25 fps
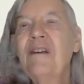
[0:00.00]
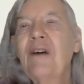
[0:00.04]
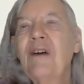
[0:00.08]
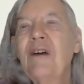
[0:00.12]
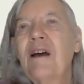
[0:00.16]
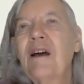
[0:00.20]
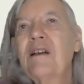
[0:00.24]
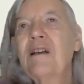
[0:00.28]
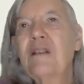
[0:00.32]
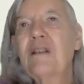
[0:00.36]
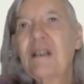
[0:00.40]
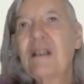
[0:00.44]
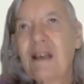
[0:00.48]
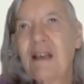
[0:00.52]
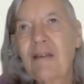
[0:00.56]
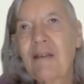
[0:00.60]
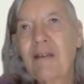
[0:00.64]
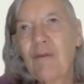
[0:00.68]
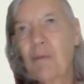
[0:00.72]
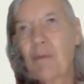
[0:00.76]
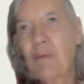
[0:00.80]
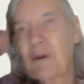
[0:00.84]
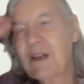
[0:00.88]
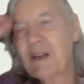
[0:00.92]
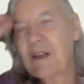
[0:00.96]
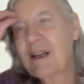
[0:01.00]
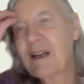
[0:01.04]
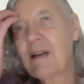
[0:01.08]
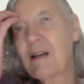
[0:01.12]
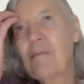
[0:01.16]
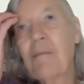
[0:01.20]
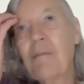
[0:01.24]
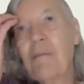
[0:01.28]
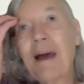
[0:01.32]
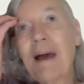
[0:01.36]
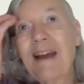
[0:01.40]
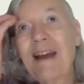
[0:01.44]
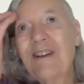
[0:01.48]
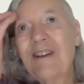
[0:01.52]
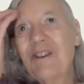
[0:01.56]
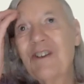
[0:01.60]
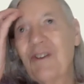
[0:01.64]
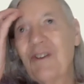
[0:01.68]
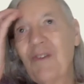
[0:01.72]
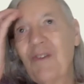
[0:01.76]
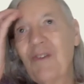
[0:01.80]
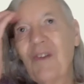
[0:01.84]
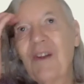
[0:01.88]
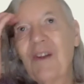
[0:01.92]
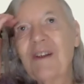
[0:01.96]
I think everybody can
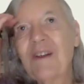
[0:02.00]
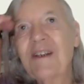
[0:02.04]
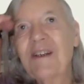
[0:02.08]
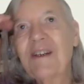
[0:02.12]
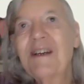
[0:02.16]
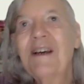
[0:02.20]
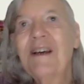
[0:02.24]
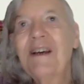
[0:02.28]
imagine that